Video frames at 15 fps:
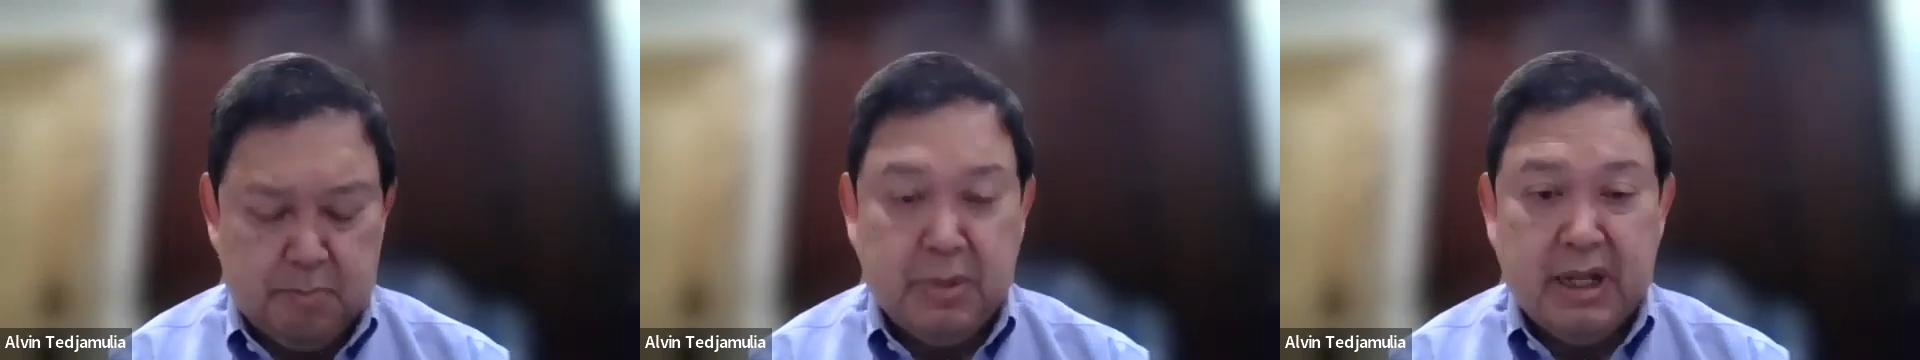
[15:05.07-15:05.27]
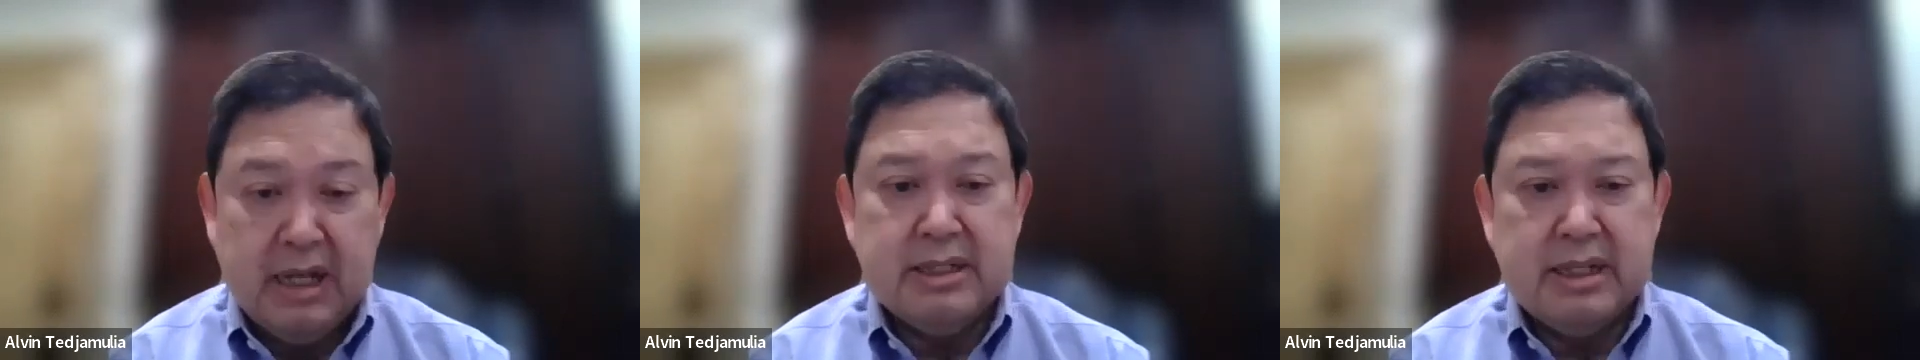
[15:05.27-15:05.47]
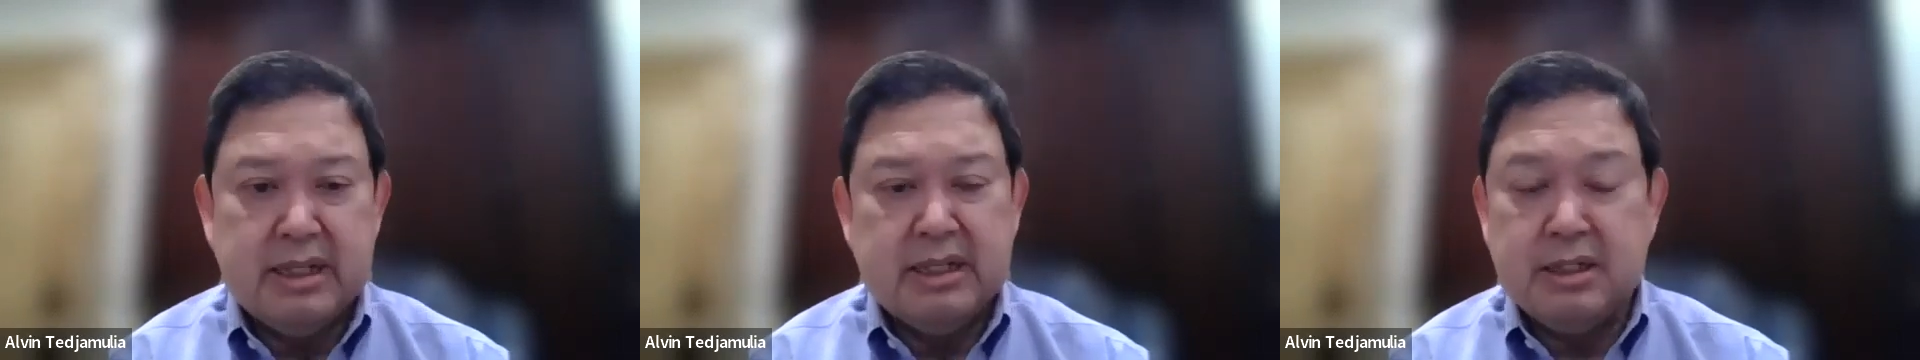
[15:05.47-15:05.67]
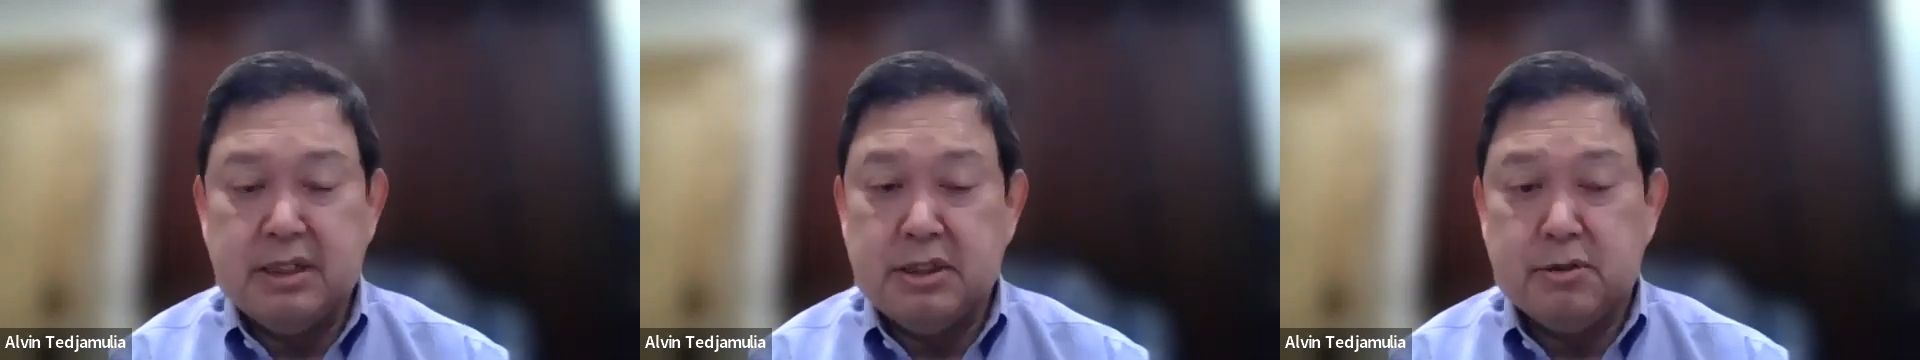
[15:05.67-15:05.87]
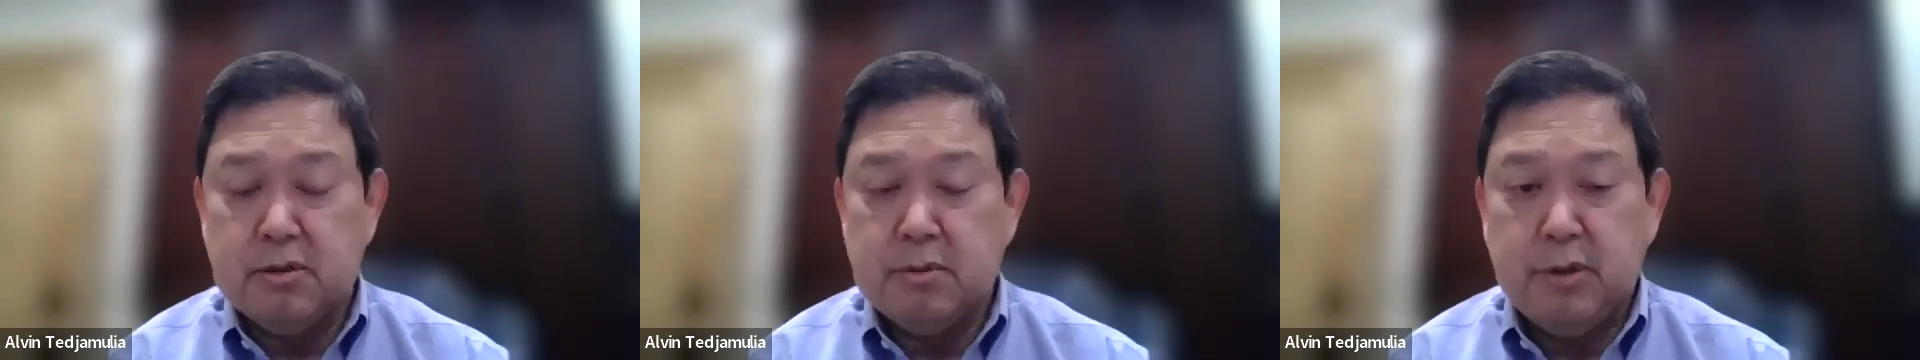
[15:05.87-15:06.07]
placed in a
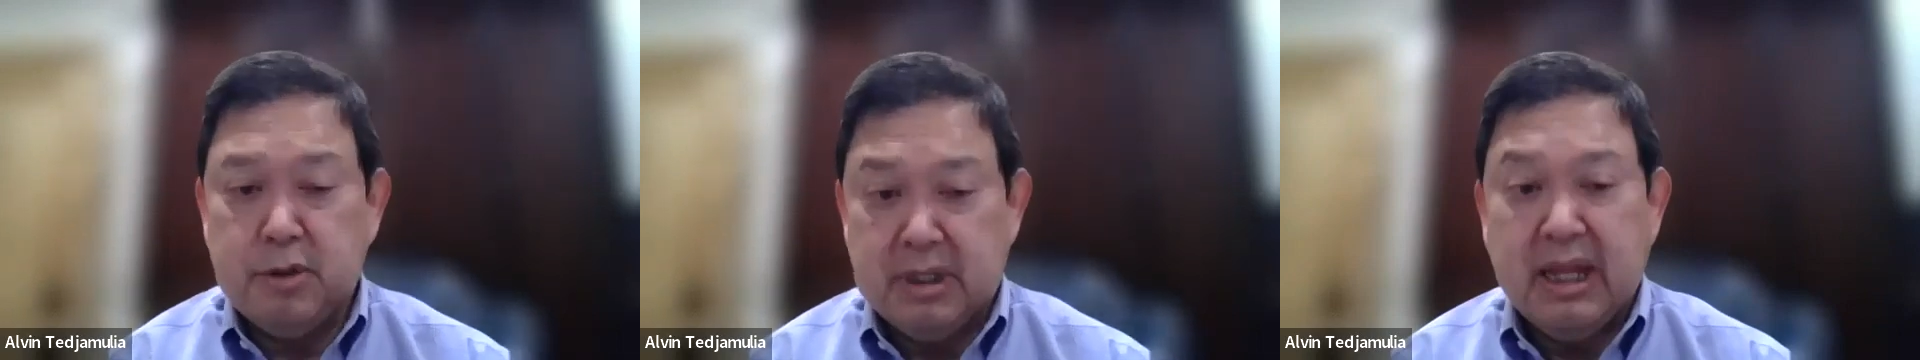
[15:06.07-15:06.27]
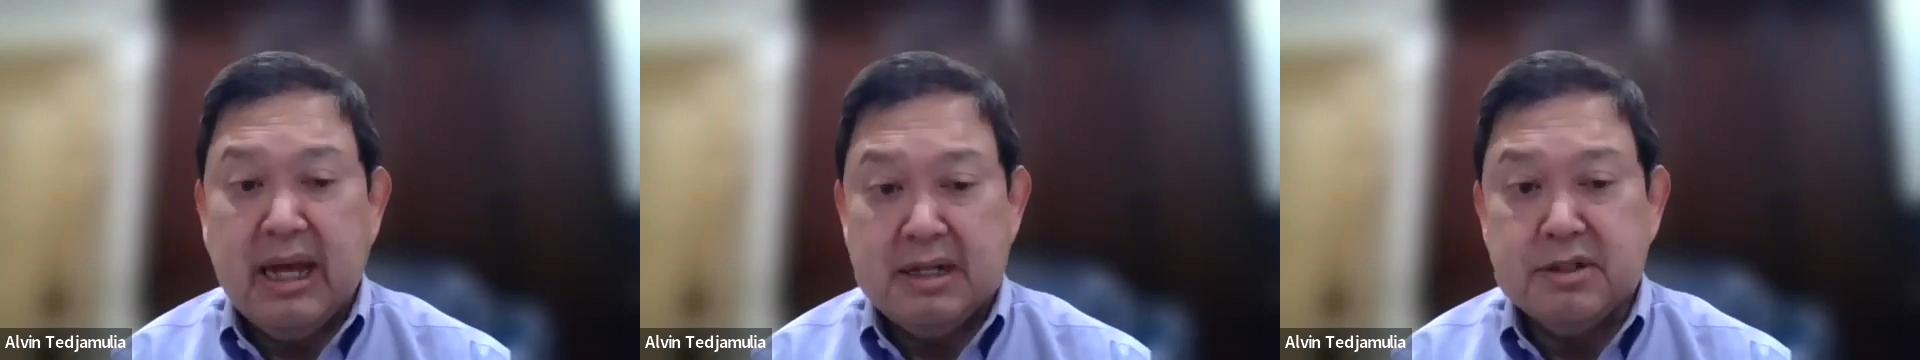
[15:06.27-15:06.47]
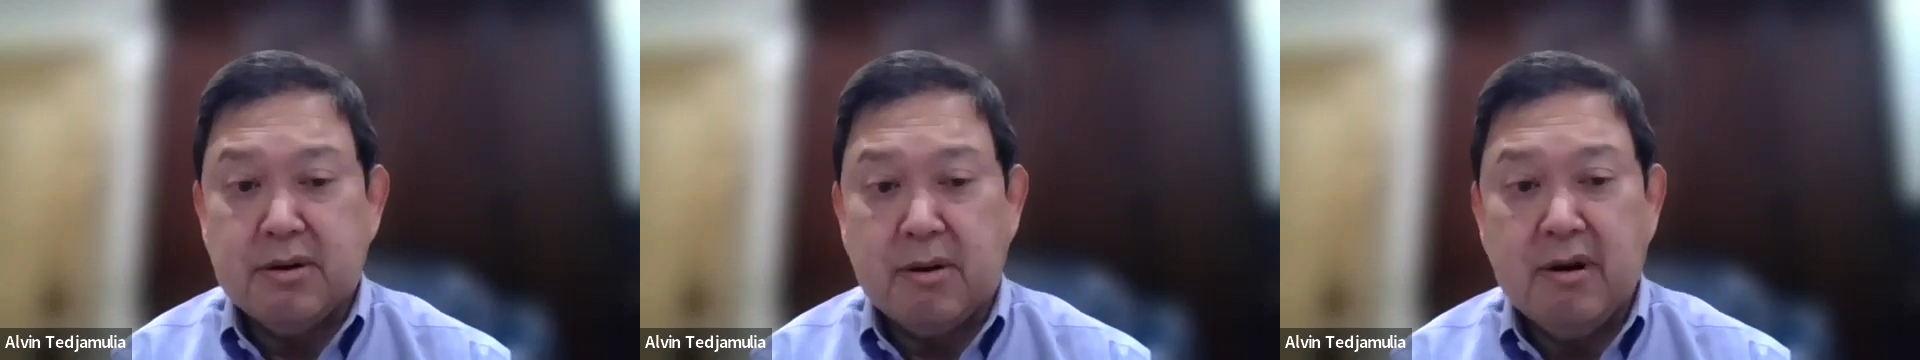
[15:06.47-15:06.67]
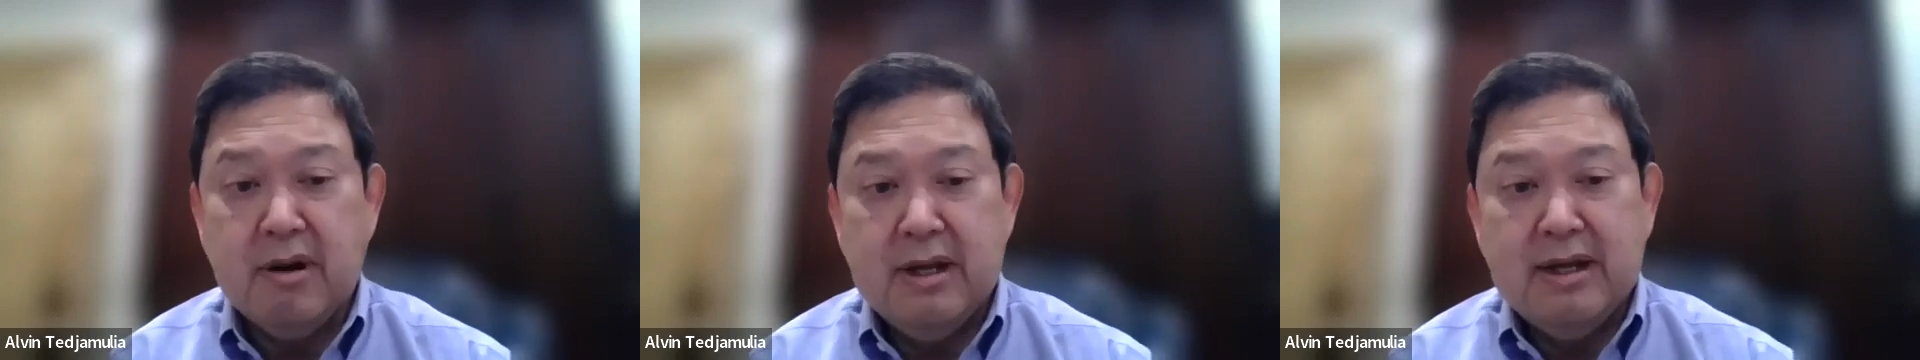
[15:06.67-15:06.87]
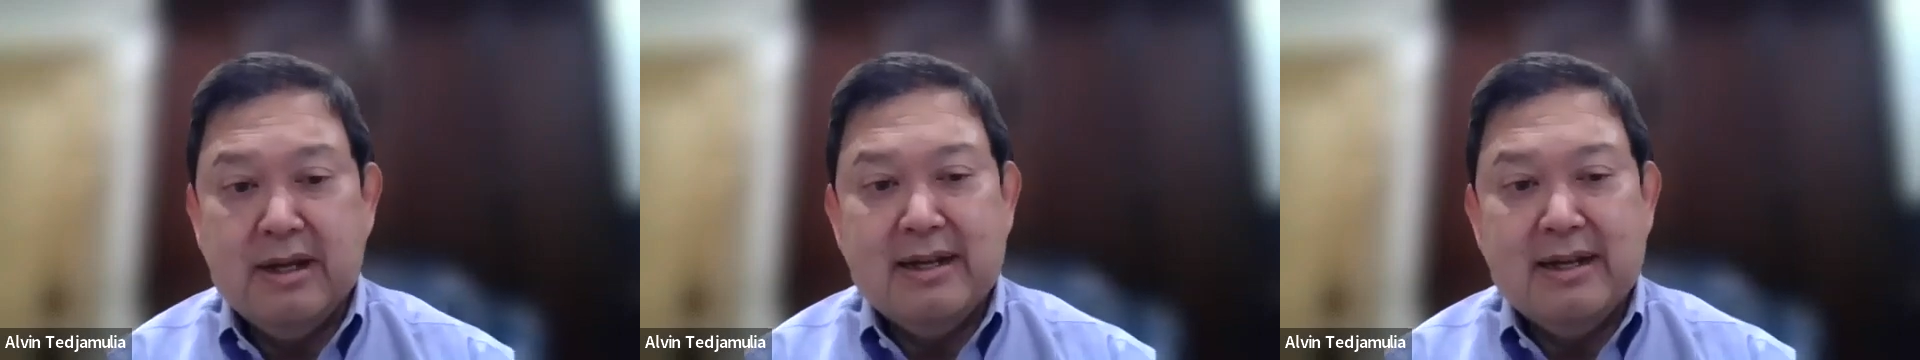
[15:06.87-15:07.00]
distributed ledger,